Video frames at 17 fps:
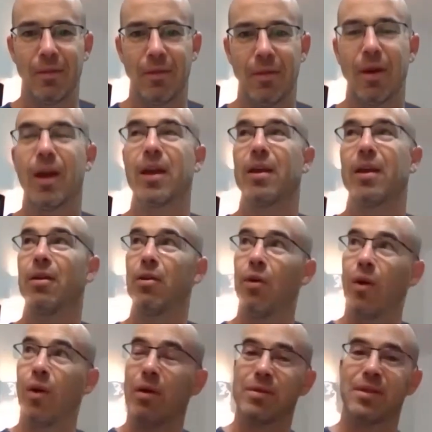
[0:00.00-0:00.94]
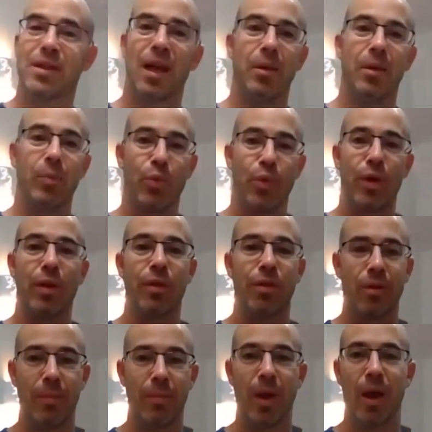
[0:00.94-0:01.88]
I can go outside and breathe
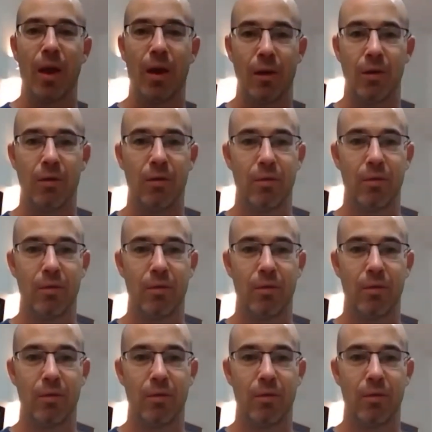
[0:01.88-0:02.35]
some air,